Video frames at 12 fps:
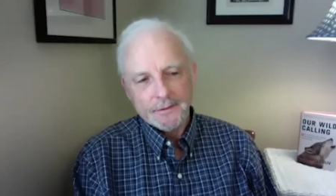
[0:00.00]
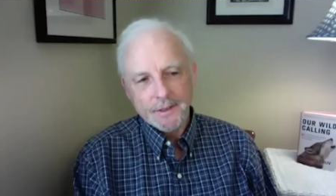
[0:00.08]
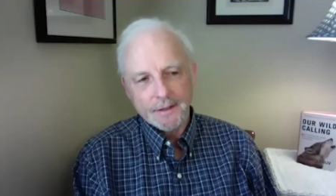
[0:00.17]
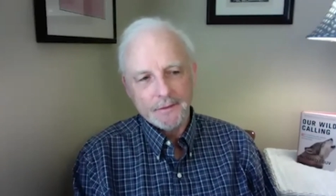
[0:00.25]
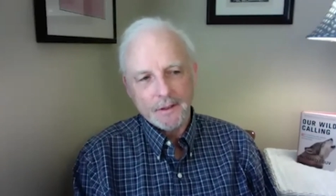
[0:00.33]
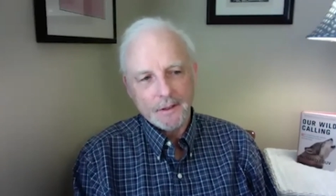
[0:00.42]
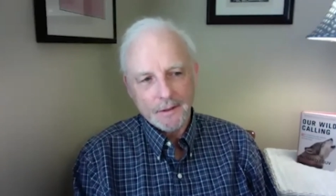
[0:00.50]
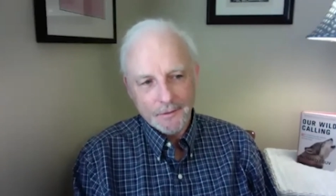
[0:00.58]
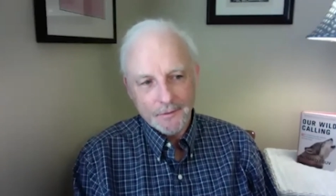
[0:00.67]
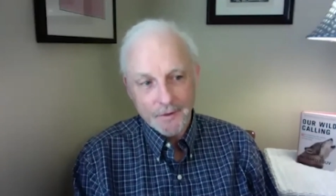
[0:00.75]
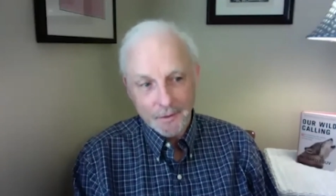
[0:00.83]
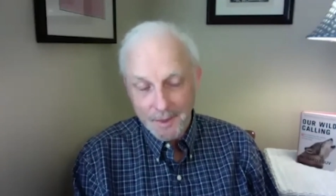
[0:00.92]
traveled all
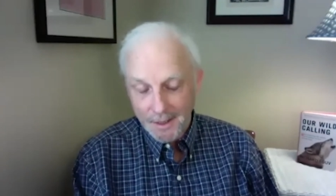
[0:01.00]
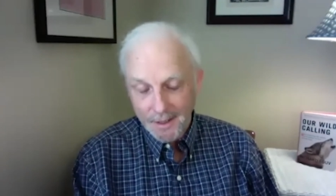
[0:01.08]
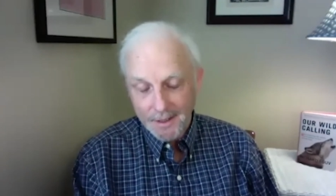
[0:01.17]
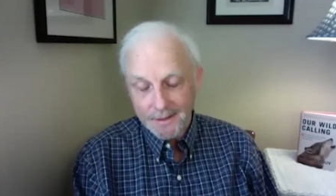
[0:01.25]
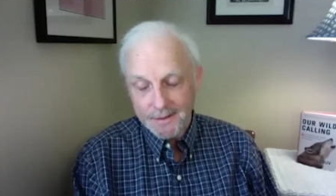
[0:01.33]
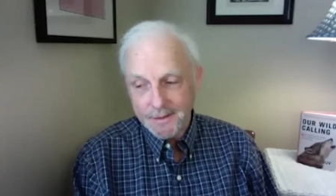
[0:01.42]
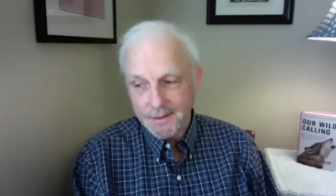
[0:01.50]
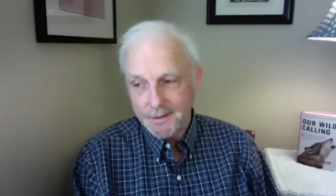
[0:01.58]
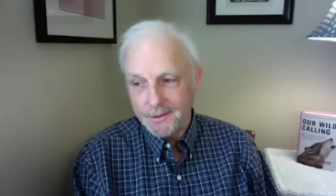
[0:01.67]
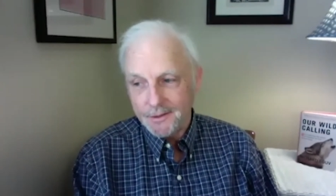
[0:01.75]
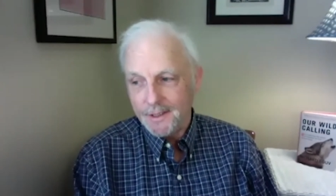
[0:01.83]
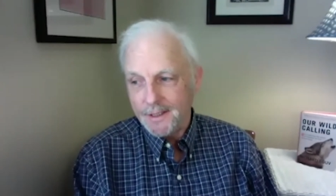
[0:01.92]
over America
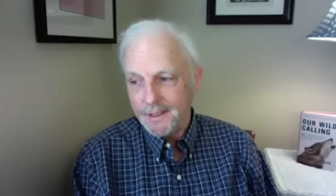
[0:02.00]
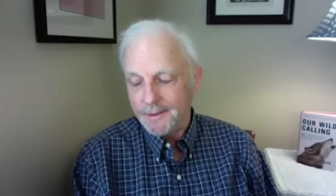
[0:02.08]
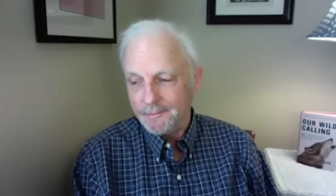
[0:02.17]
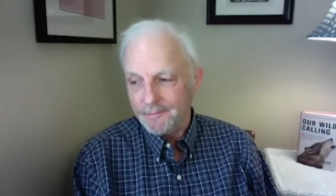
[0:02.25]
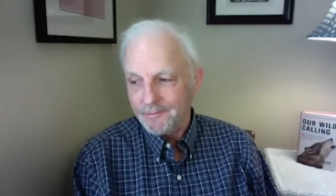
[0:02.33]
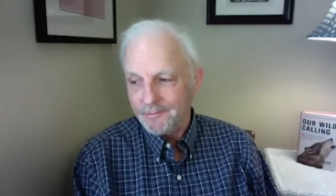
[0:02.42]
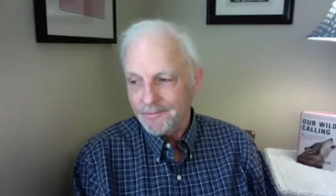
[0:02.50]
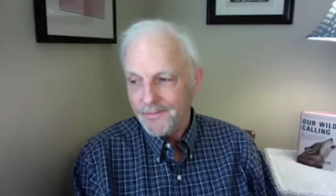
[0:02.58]
to